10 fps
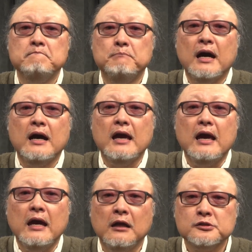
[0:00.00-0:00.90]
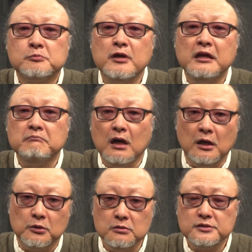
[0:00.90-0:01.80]
by algebraic
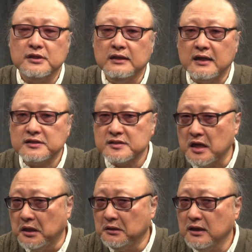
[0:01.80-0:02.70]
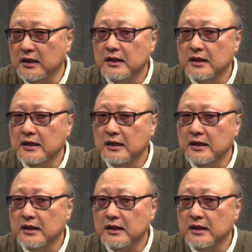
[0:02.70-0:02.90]
models in Excel,